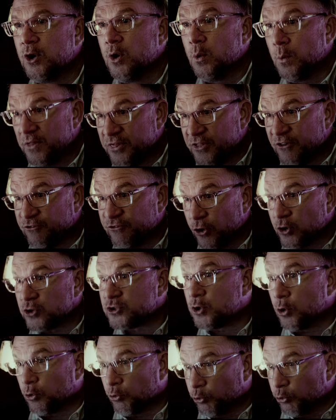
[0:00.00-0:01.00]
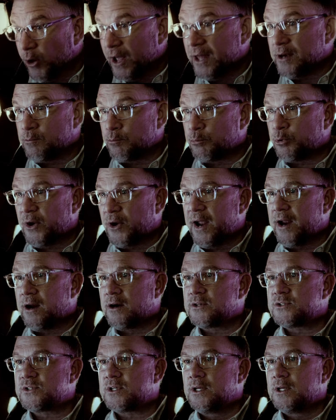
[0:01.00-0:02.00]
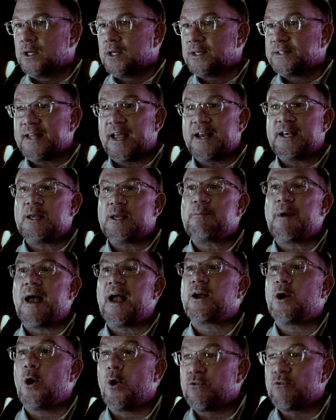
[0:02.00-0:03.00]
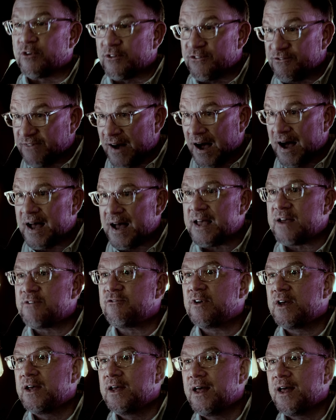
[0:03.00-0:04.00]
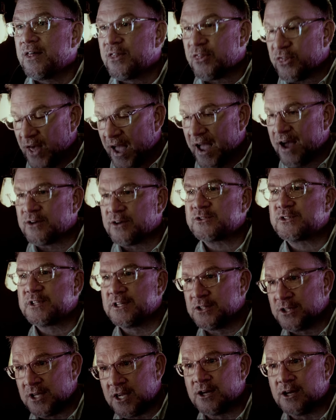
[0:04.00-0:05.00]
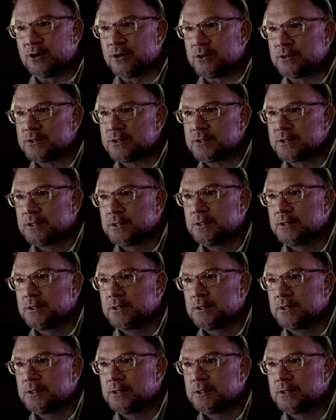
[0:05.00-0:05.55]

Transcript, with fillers: With the first written prayers dating back over 5,000 years.